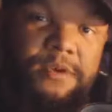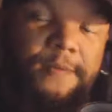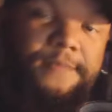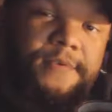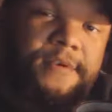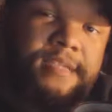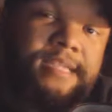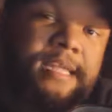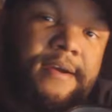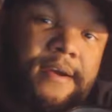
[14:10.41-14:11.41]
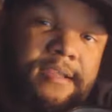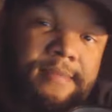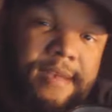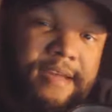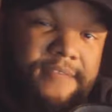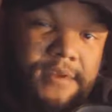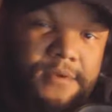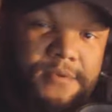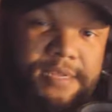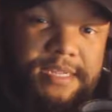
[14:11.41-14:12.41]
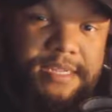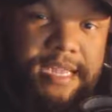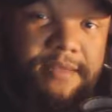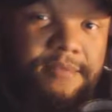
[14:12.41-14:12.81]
Hope you all stay awesome and have a gorgeous day.